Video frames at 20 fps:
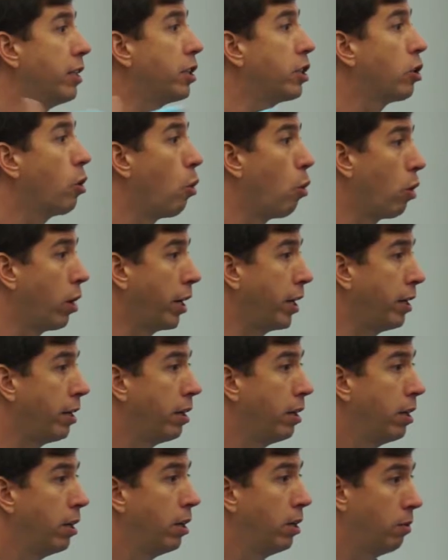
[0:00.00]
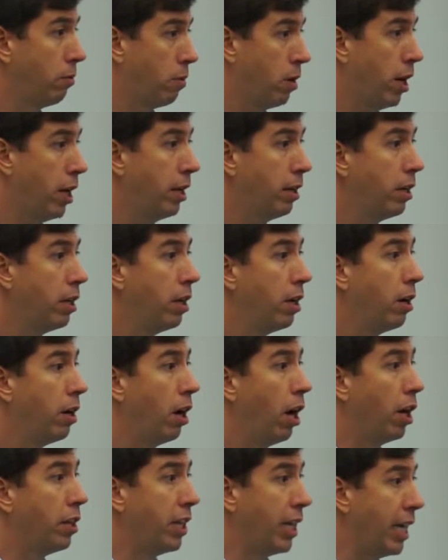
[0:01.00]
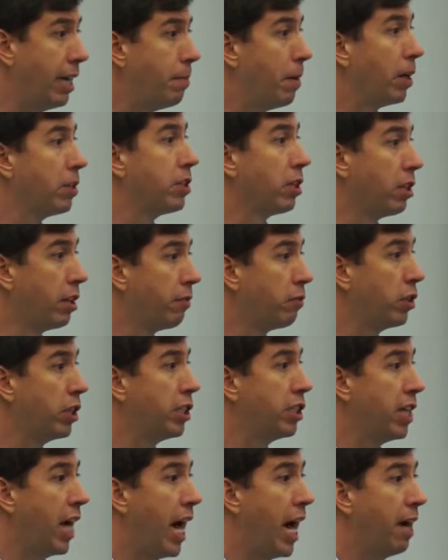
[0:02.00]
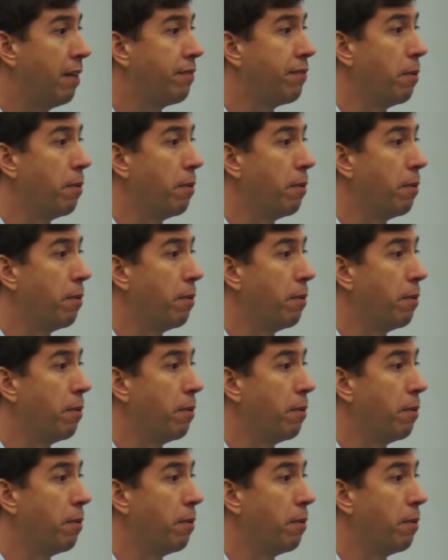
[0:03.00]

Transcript: scoring, right? On the email delivery side,